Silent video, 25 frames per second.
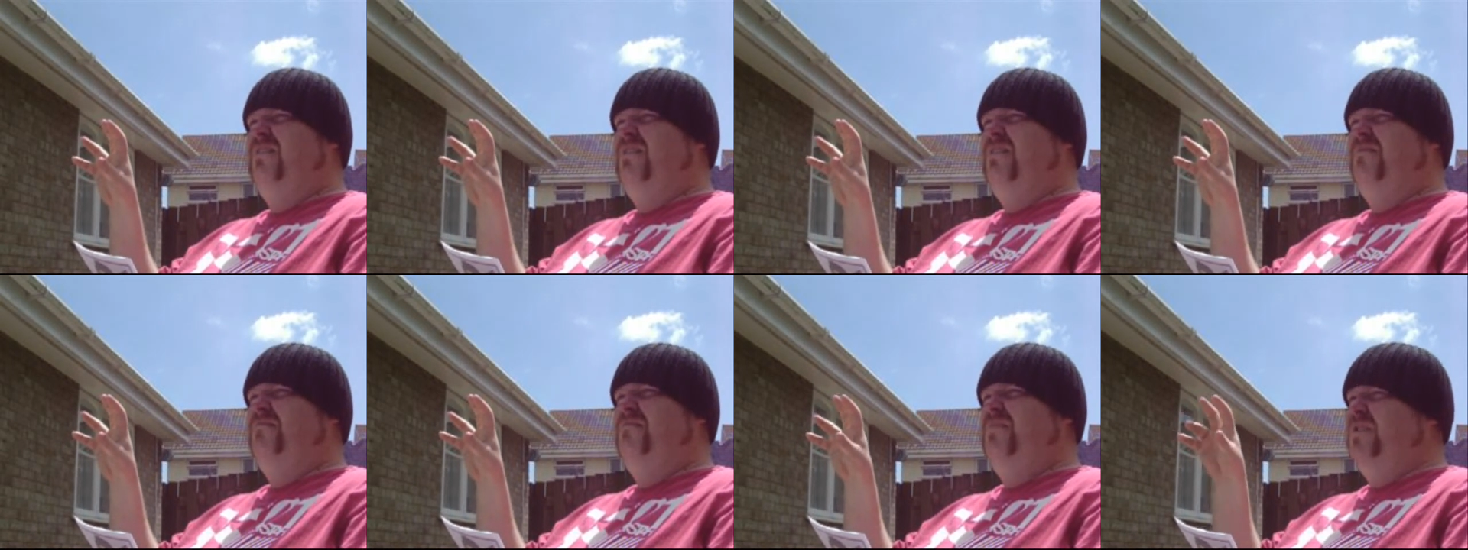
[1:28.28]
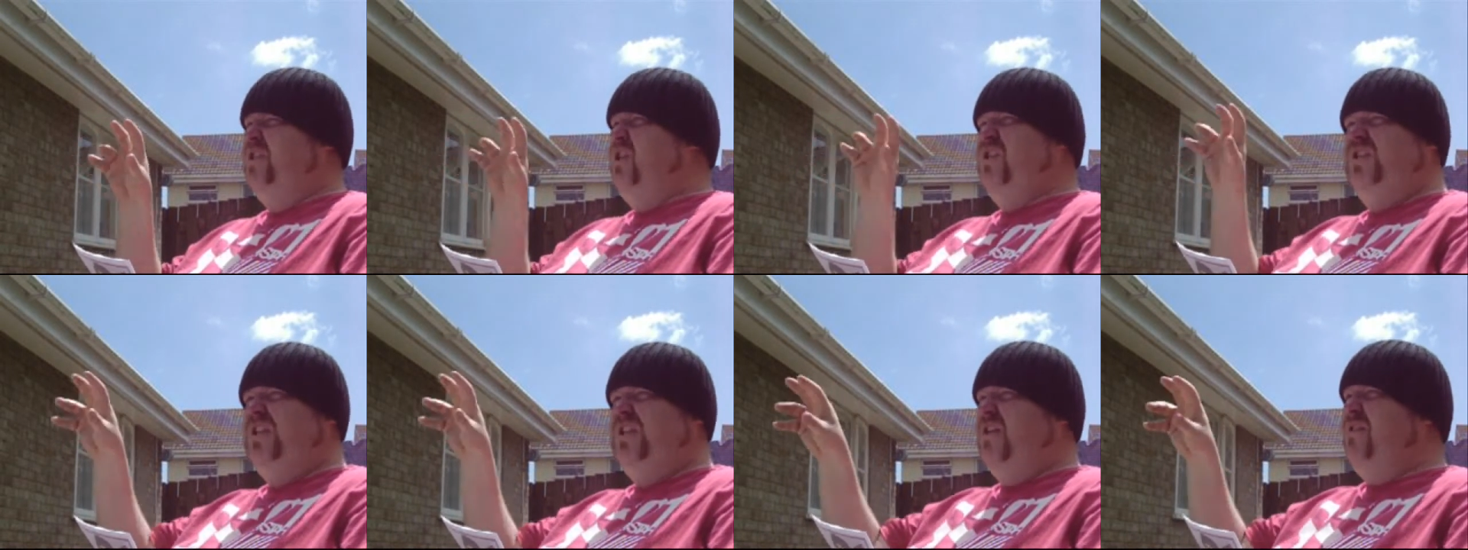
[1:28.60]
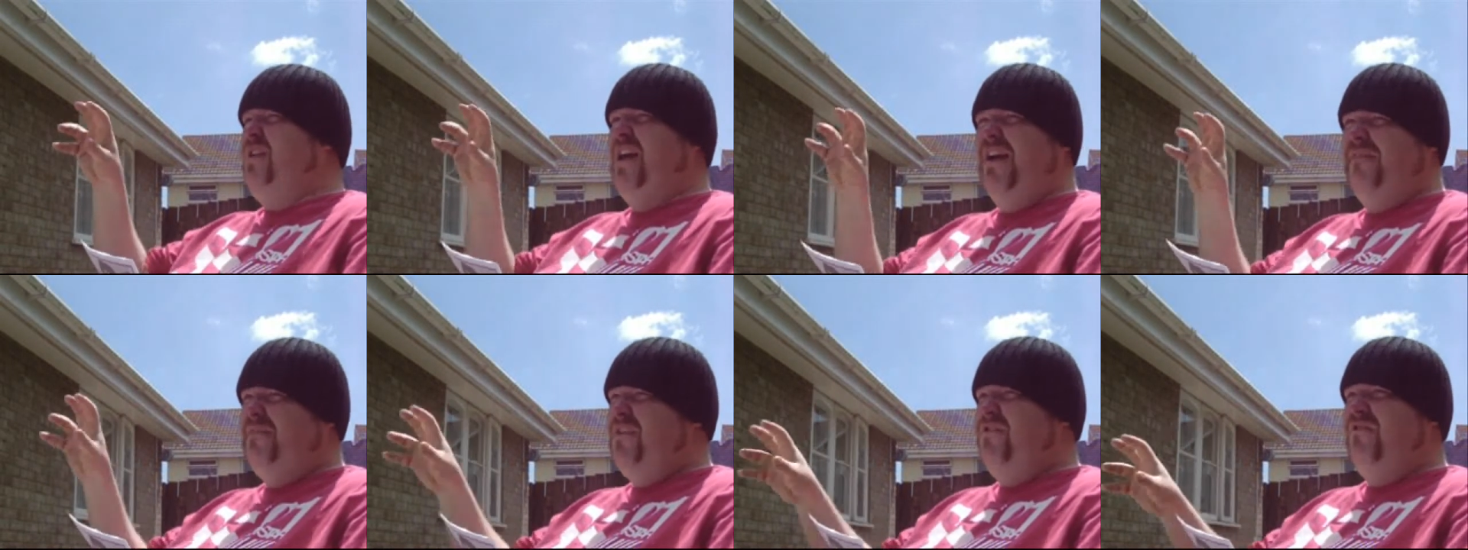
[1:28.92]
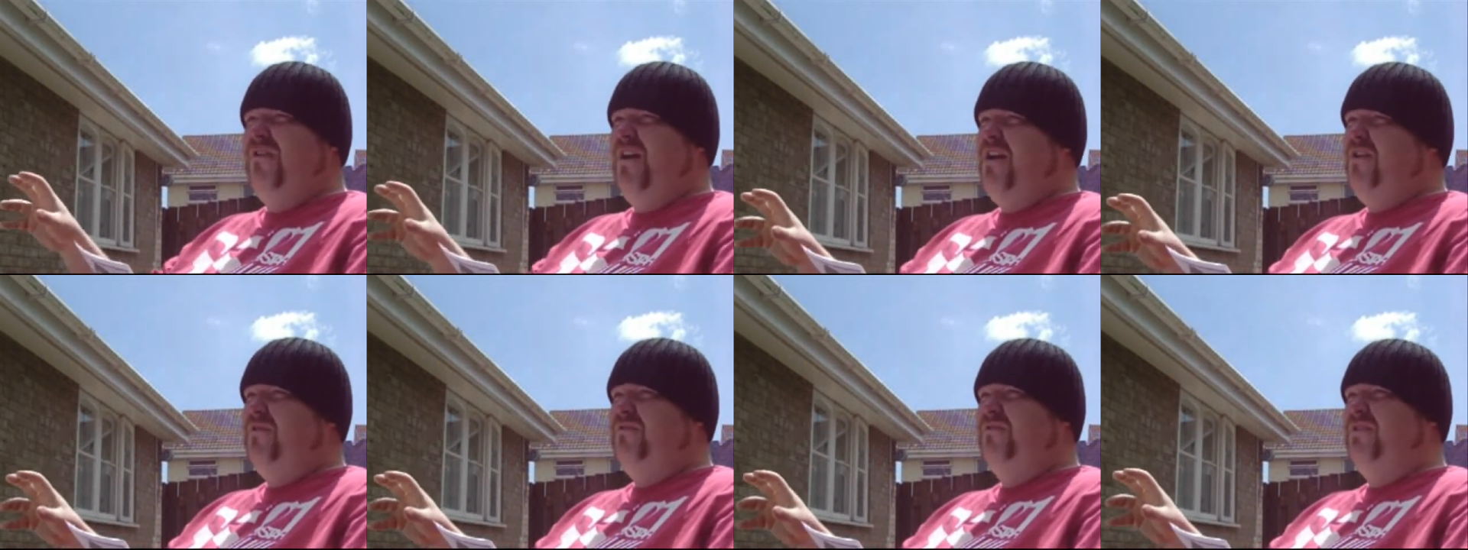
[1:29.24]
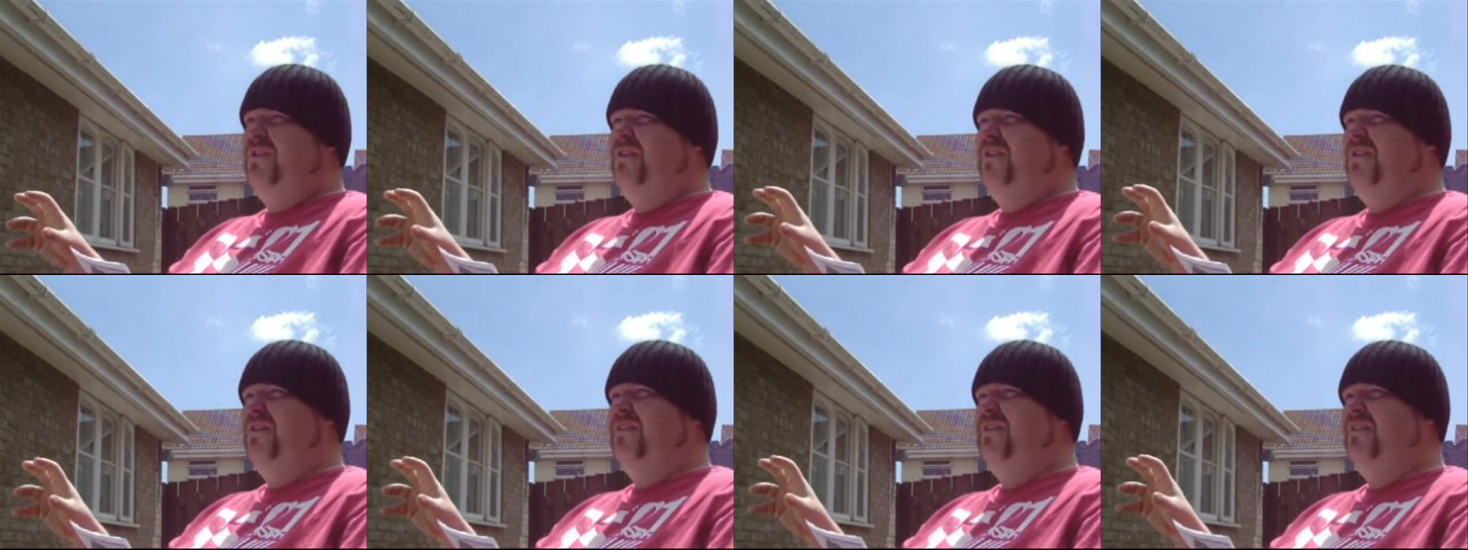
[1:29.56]
But you don't have your own.
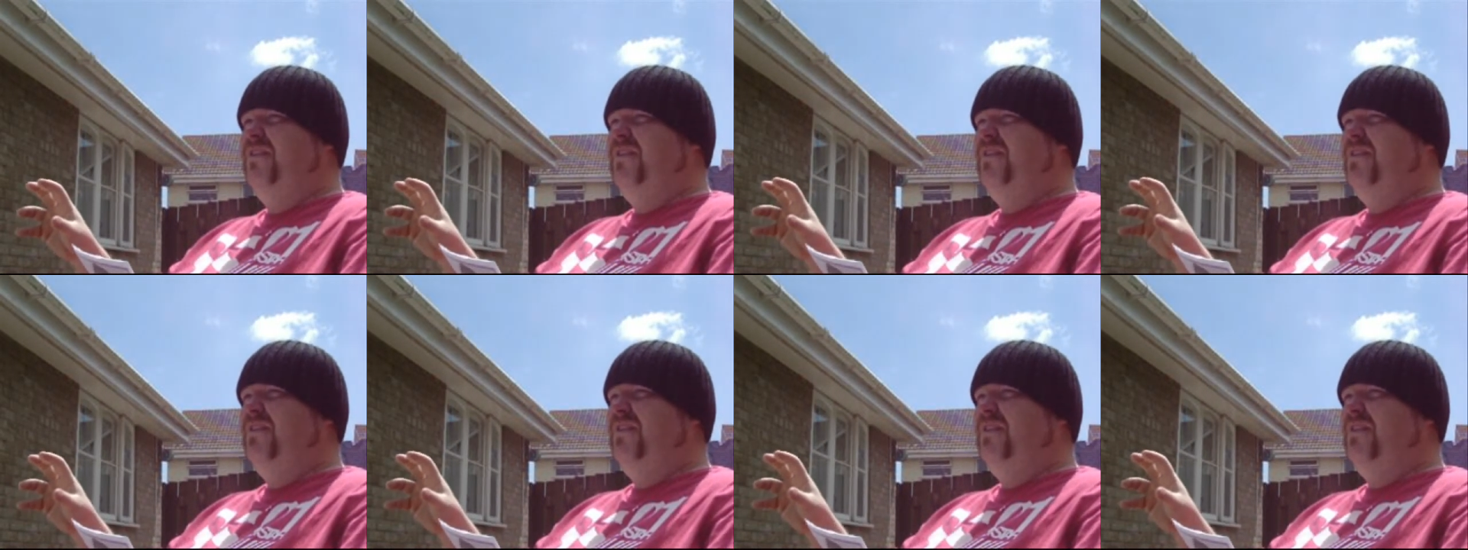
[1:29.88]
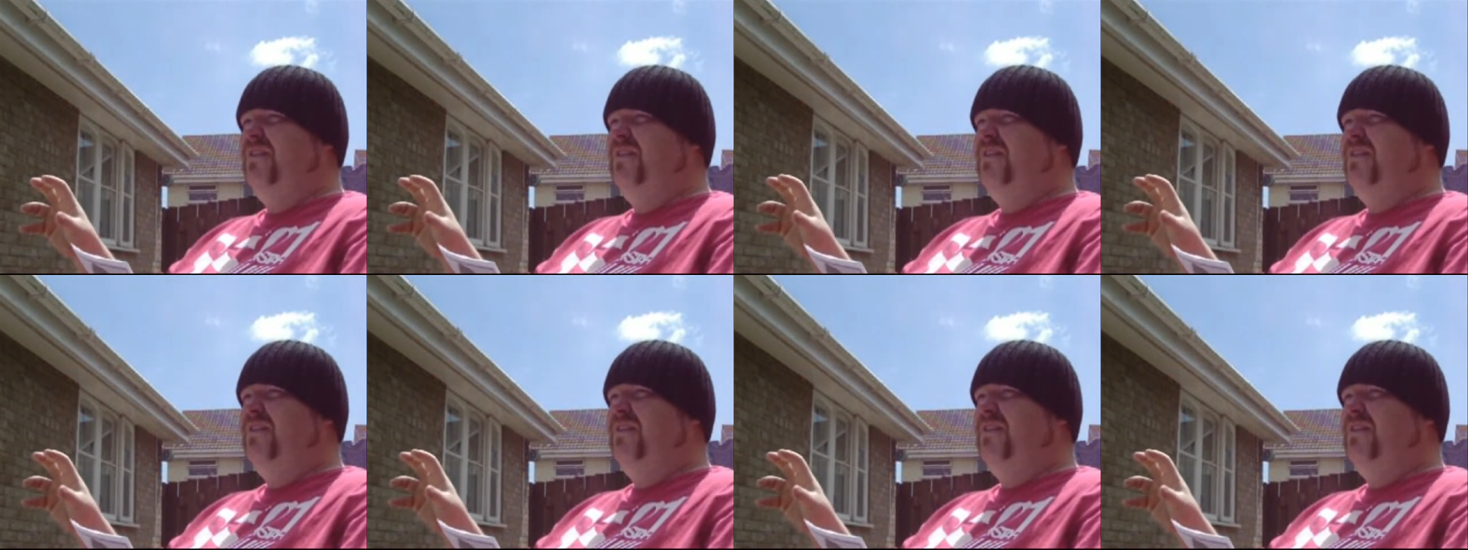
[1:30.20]
No.